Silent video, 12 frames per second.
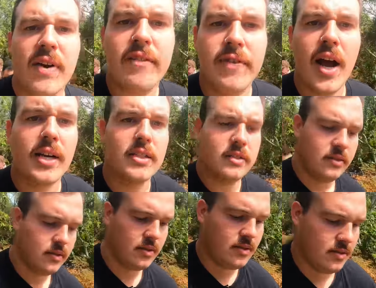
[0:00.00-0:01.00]
Fun fact.
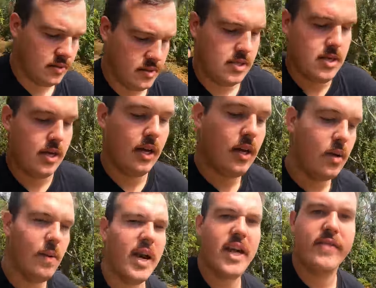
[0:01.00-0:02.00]

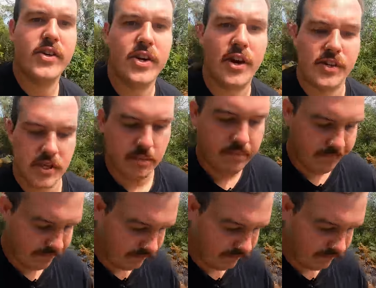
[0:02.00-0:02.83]
Might even show you some.